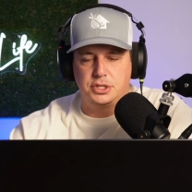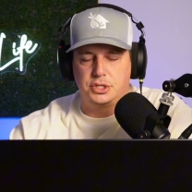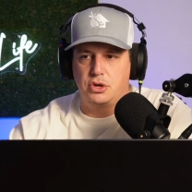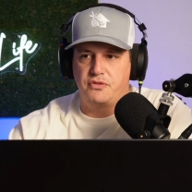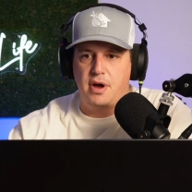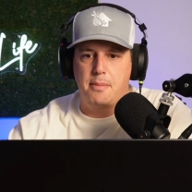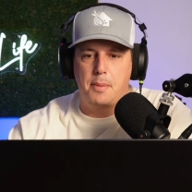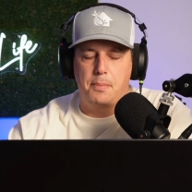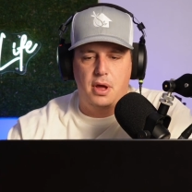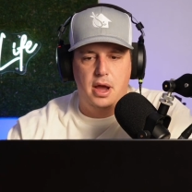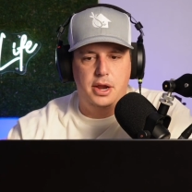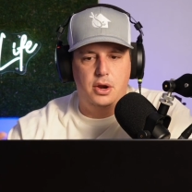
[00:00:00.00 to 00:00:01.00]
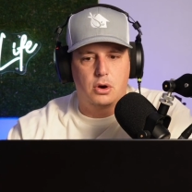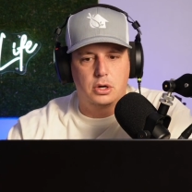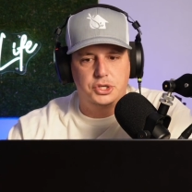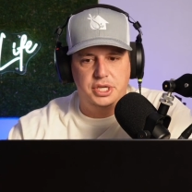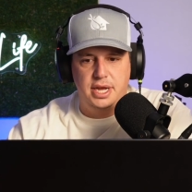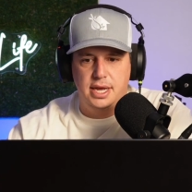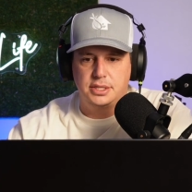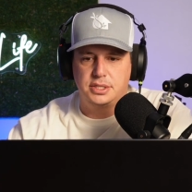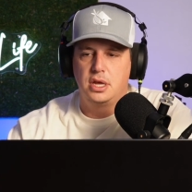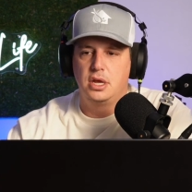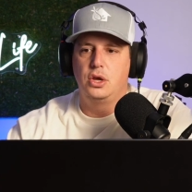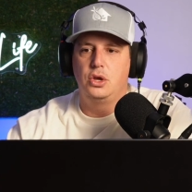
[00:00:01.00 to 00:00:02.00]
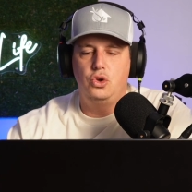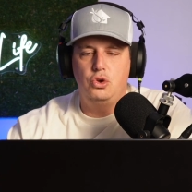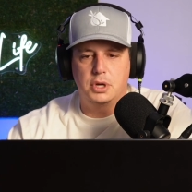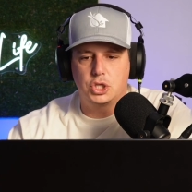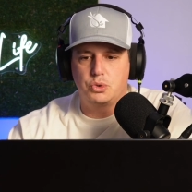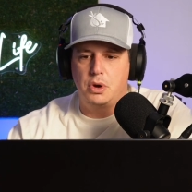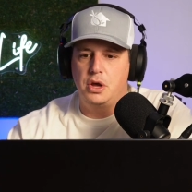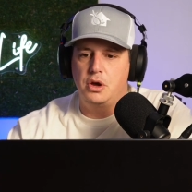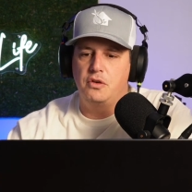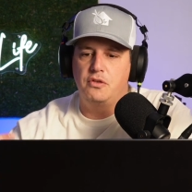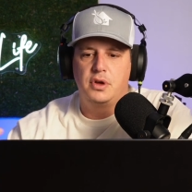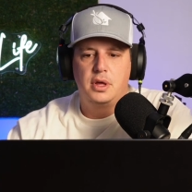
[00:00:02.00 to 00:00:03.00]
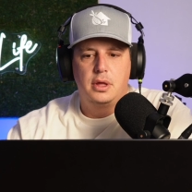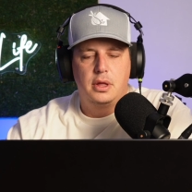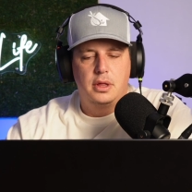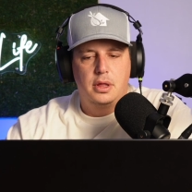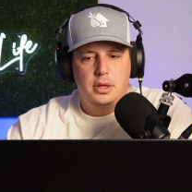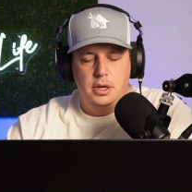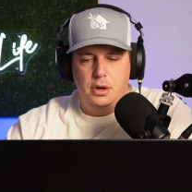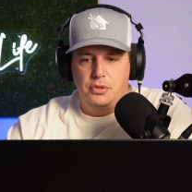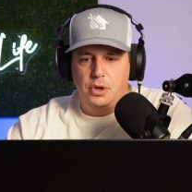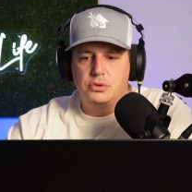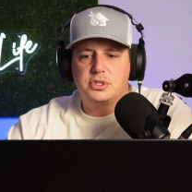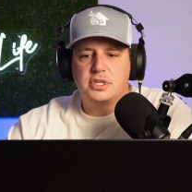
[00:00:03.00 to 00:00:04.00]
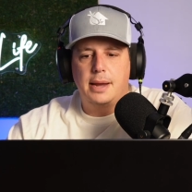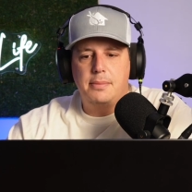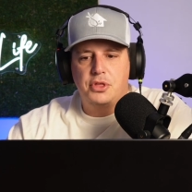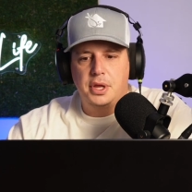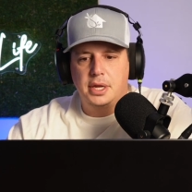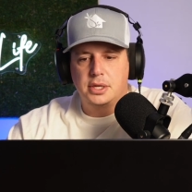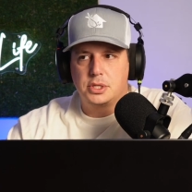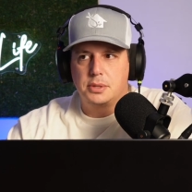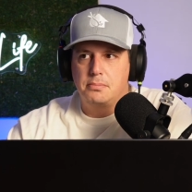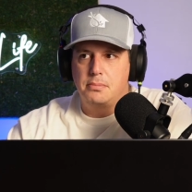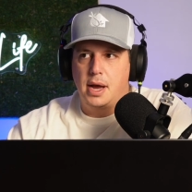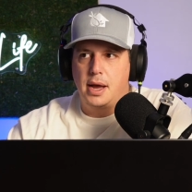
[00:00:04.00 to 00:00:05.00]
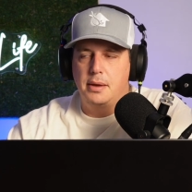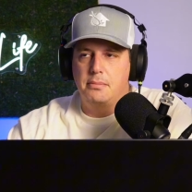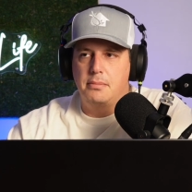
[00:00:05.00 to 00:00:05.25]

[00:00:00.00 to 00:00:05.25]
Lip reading: So if I'm applying RGS, Humic 12, those type things, my